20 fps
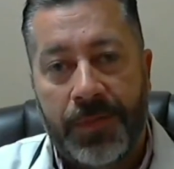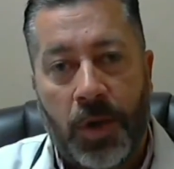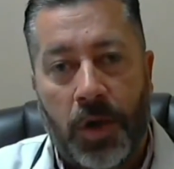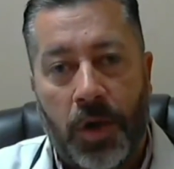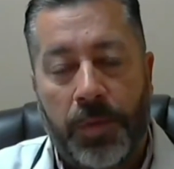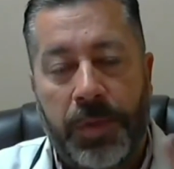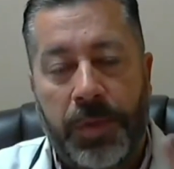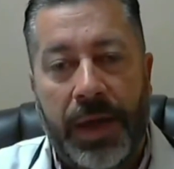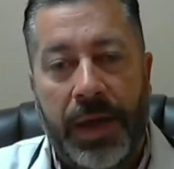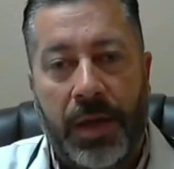
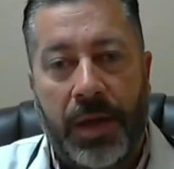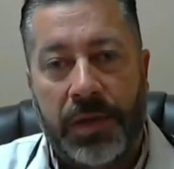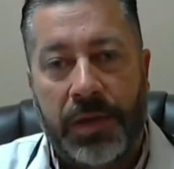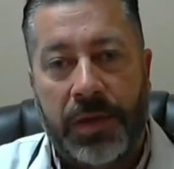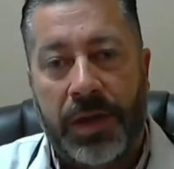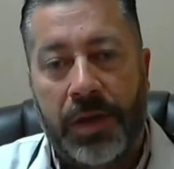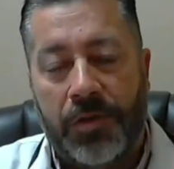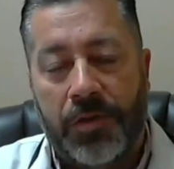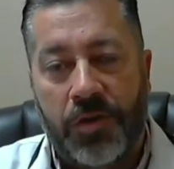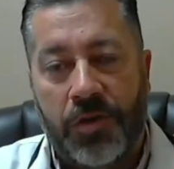Hope that
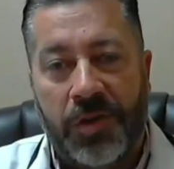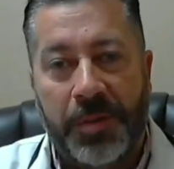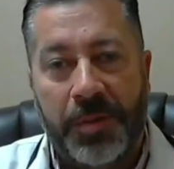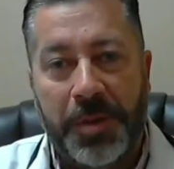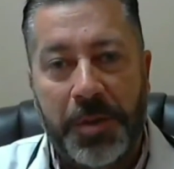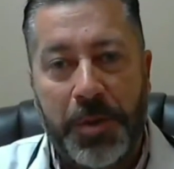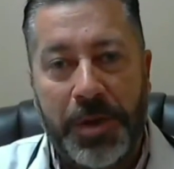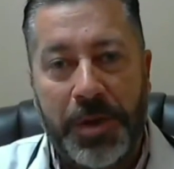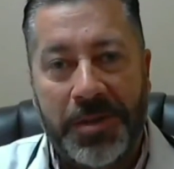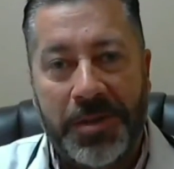helps answer some of
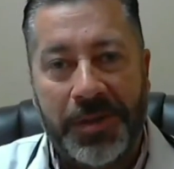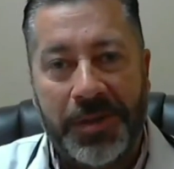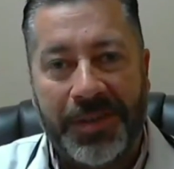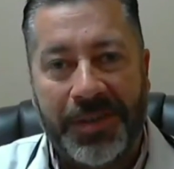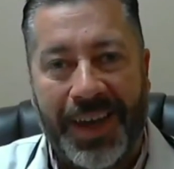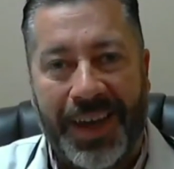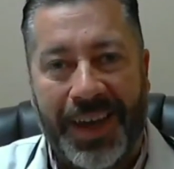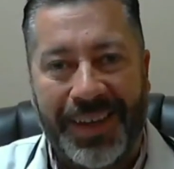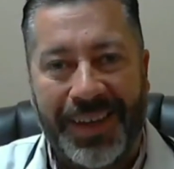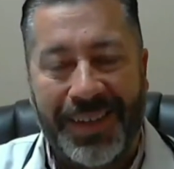the questions,
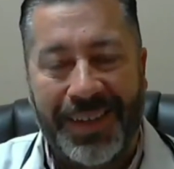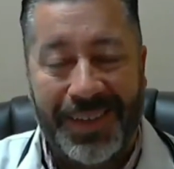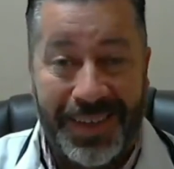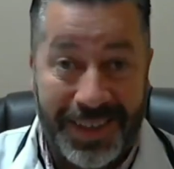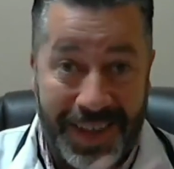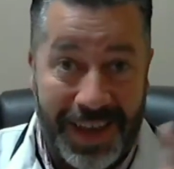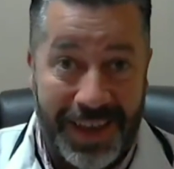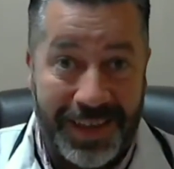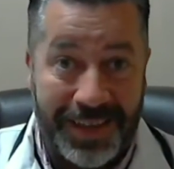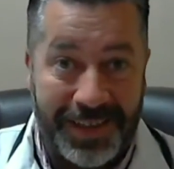guys.
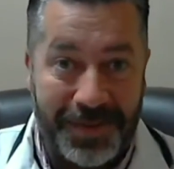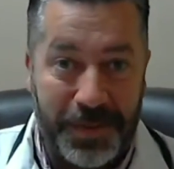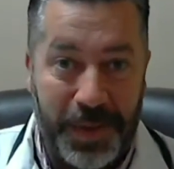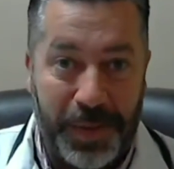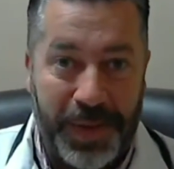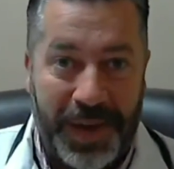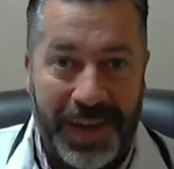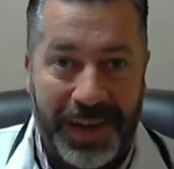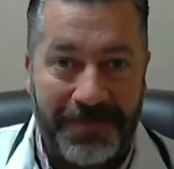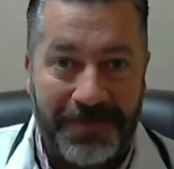Thanks.
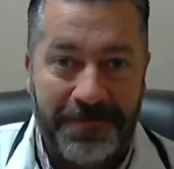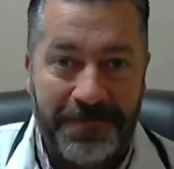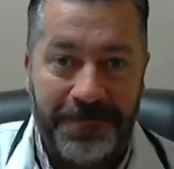Bye-bye.